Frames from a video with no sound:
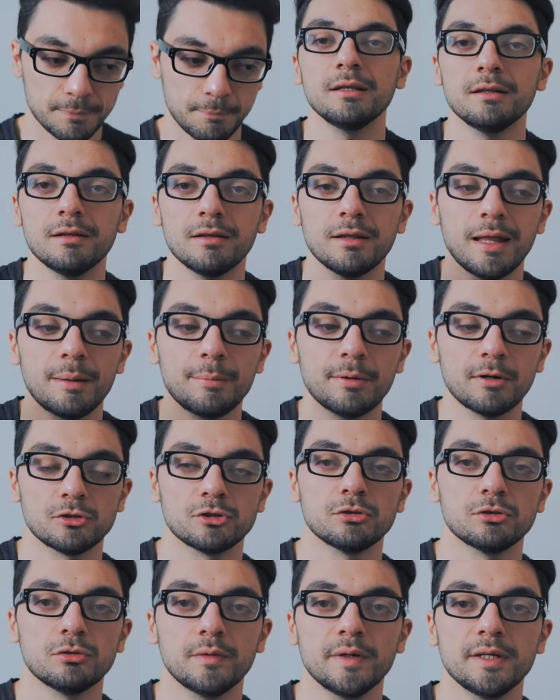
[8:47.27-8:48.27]
In the
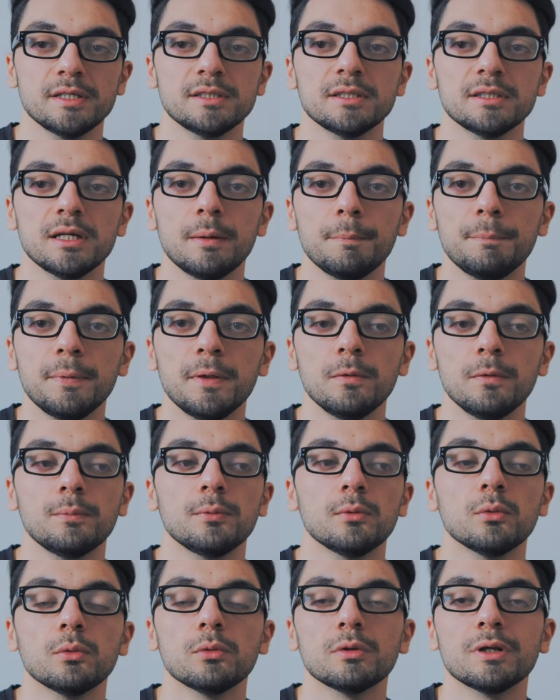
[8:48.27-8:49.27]
laboratories,
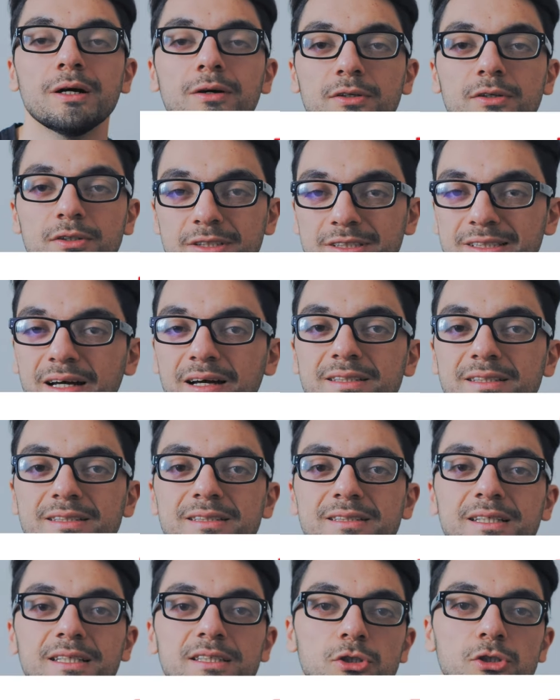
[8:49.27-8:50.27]
people or
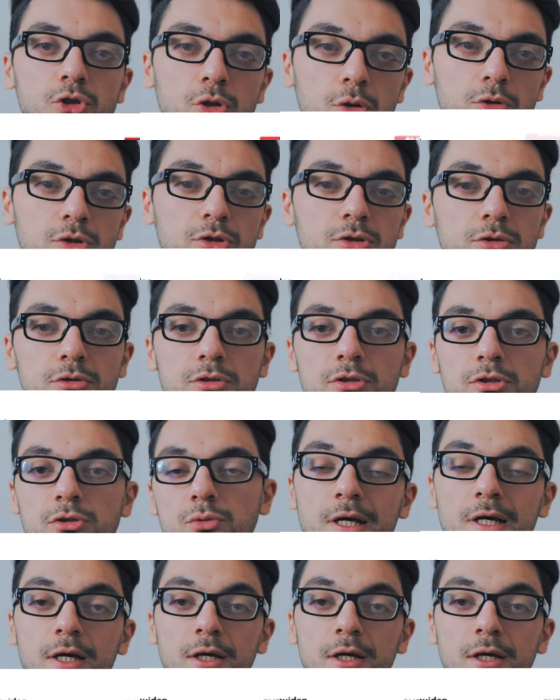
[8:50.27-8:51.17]
scientists, doctors